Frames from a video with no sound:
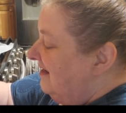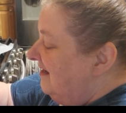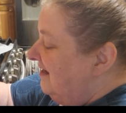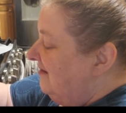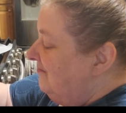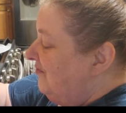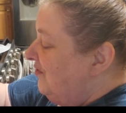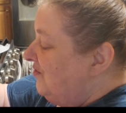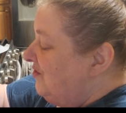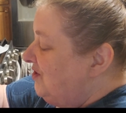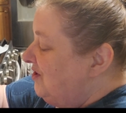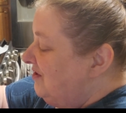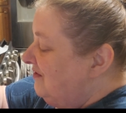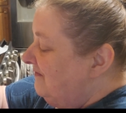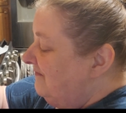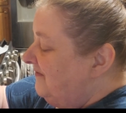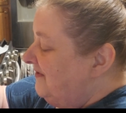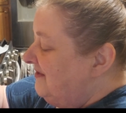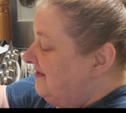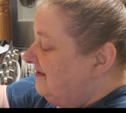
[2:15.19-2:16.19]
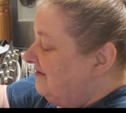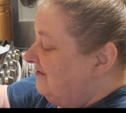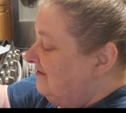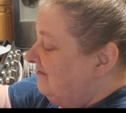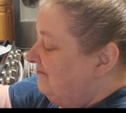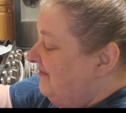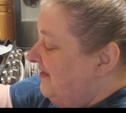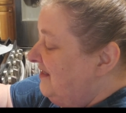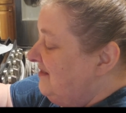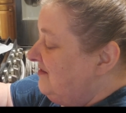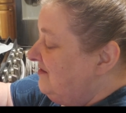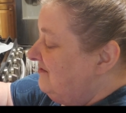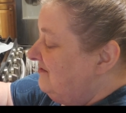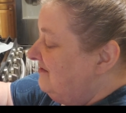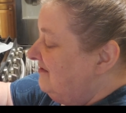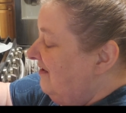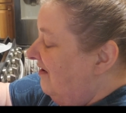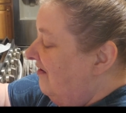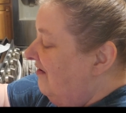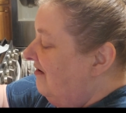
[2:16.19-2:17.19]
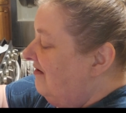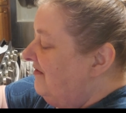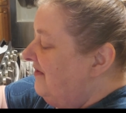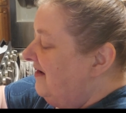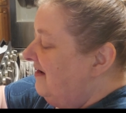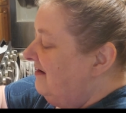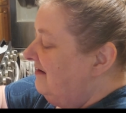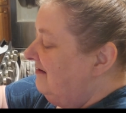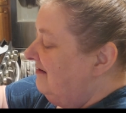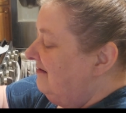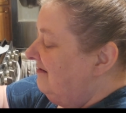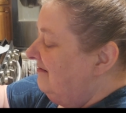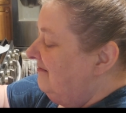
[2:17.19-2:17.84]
emotional, physical, mental, all that,